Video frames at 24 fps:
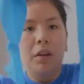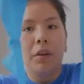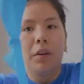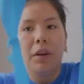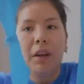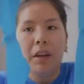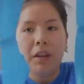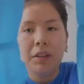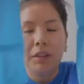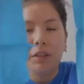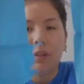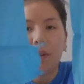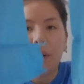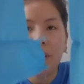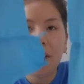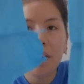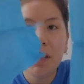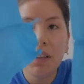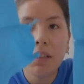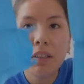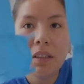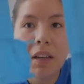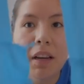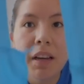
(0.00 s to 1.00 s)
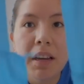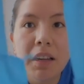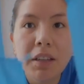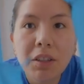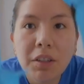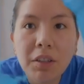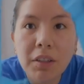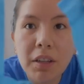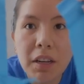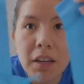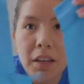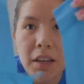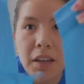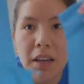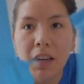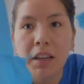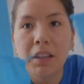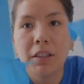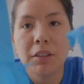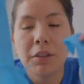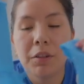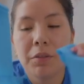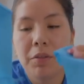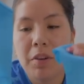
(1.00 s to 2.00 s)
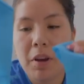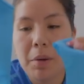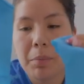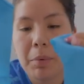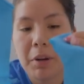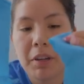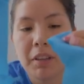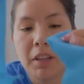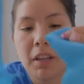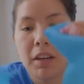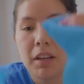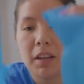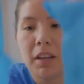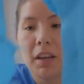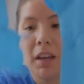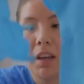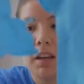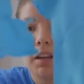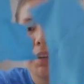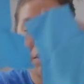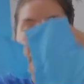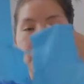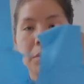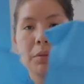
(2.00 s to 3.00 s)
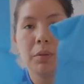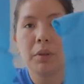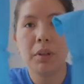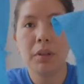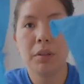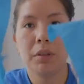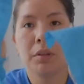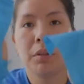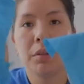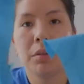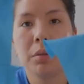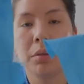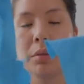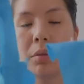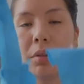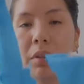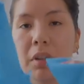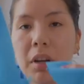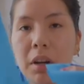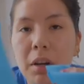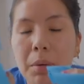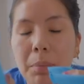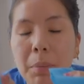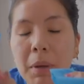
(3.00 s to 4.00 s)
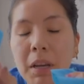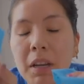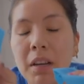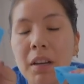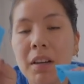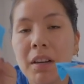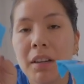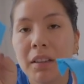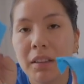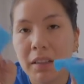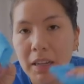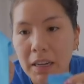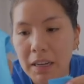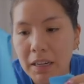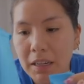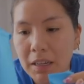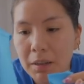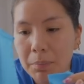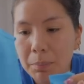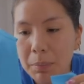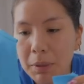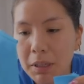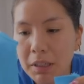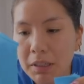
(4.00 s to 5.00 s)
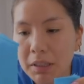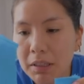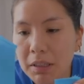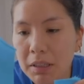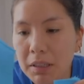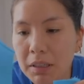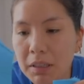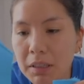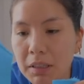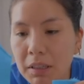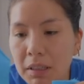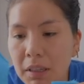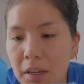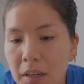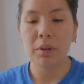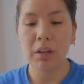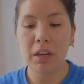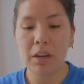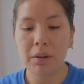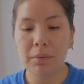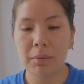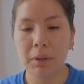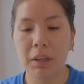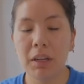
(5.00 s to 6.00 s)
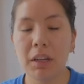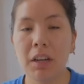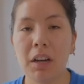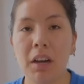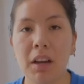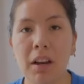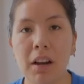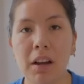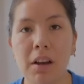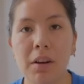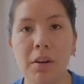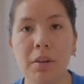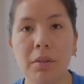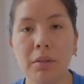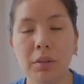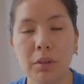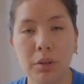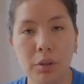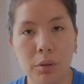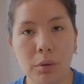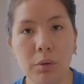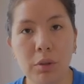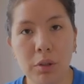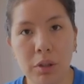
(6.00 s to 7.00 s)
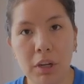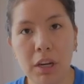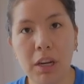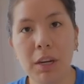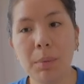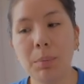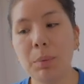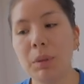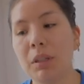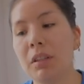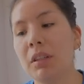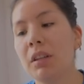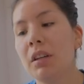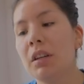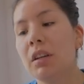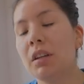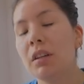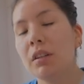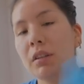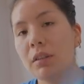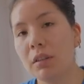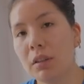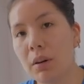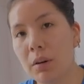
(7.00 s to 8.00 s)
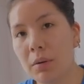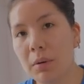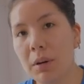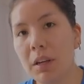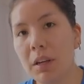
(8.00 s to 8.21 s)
Okay, so I attached any extra fabric that I can to these two top lining pieces. Now I'm gonna cut out two shapes, sew